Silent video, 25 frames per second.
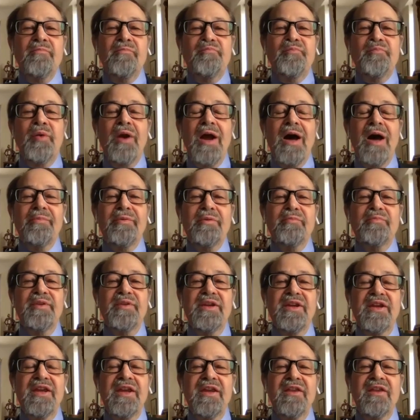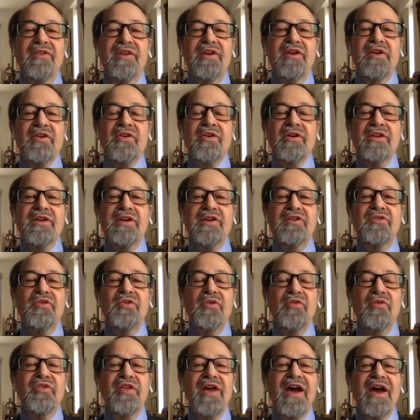probably in the early
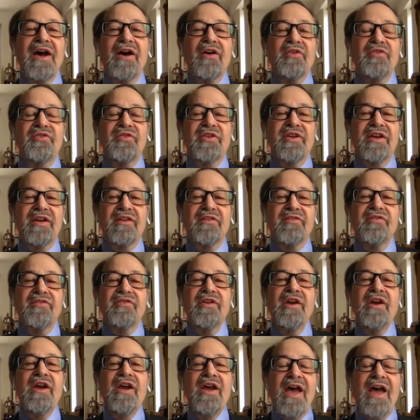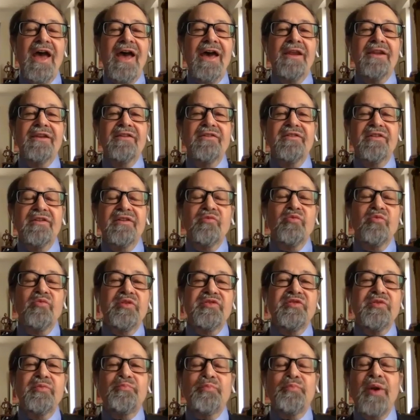2000s. And it
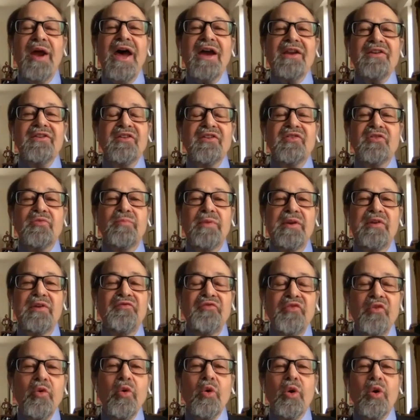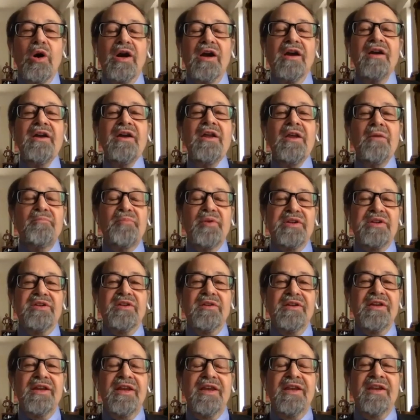was practiced before, but
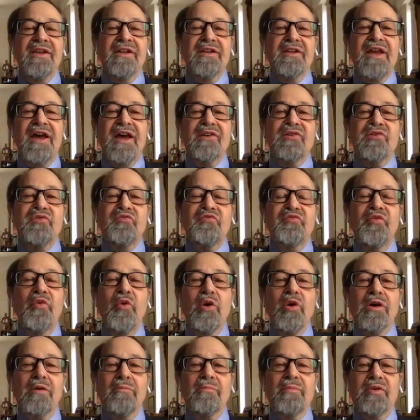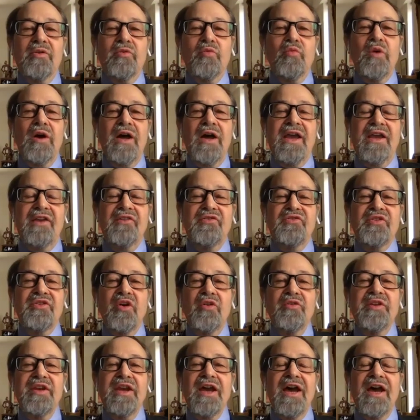in a less formal way.
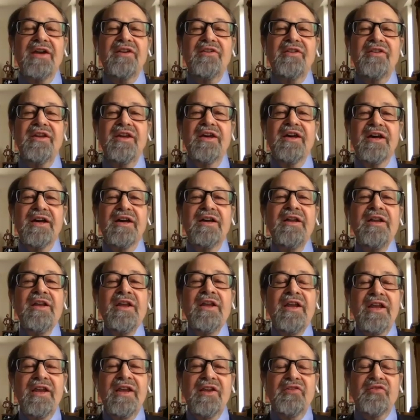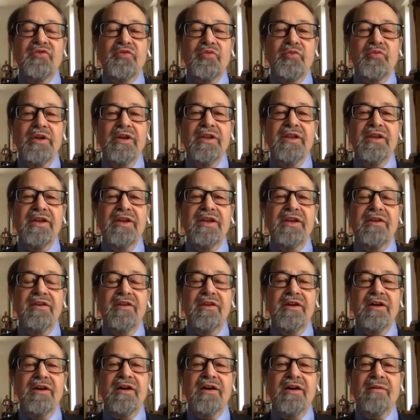So the idea is really
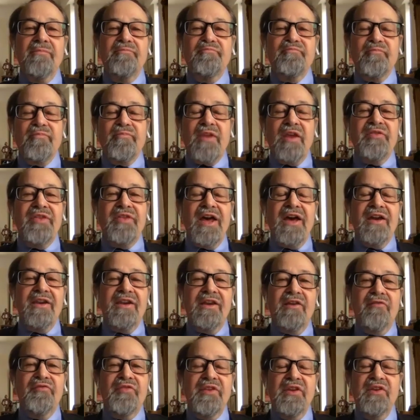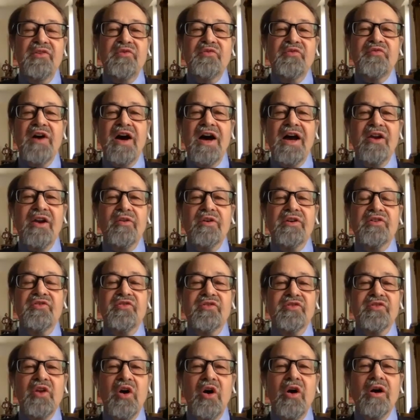that if this virus
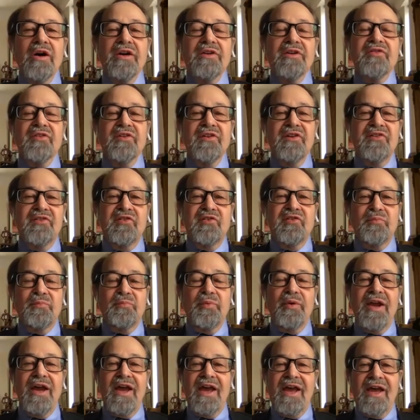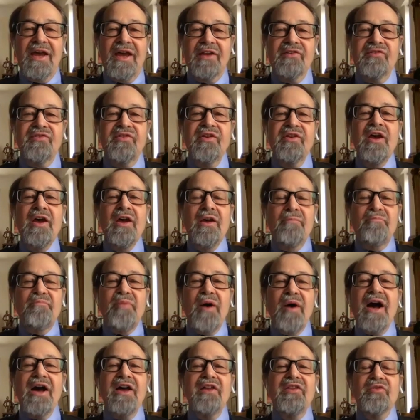largely spreads
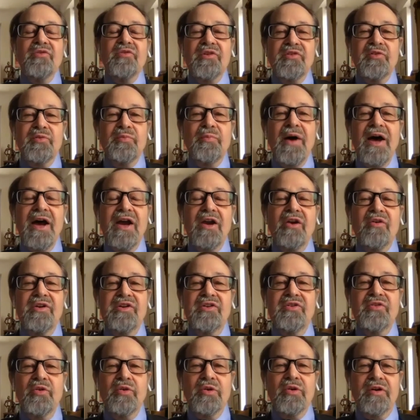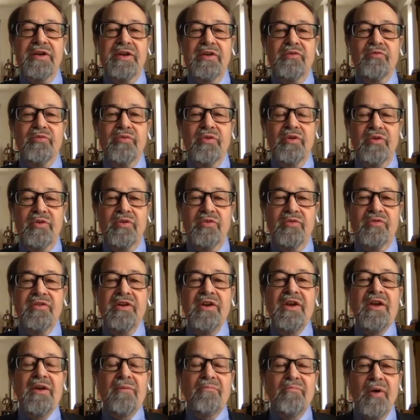by the respiratory route,
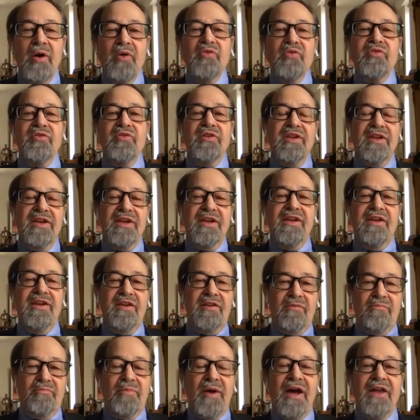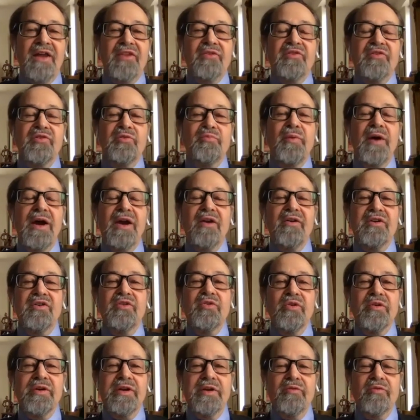mostly by the
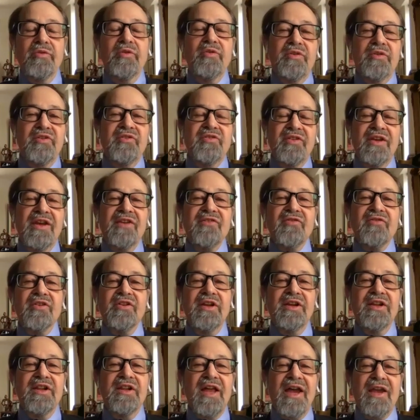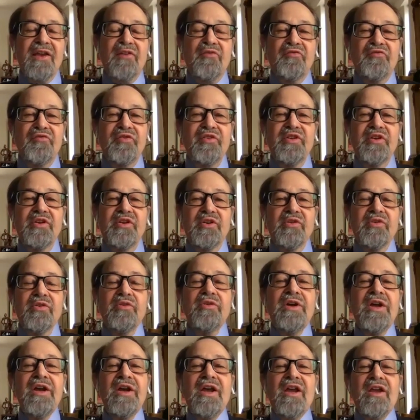respiratory route, essentially like flu,
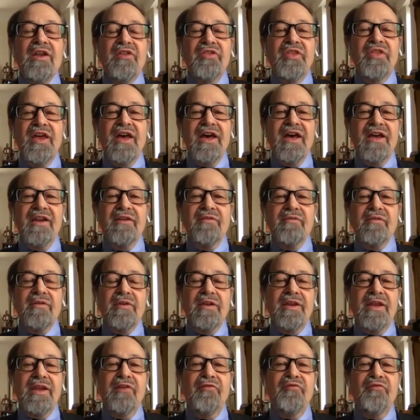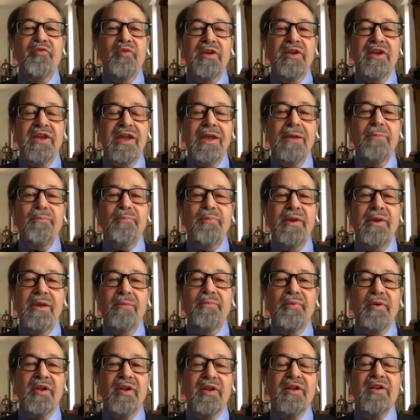then if we keep
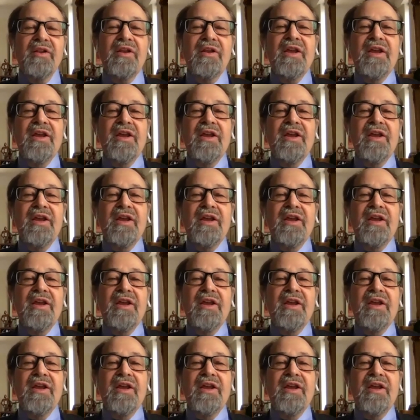people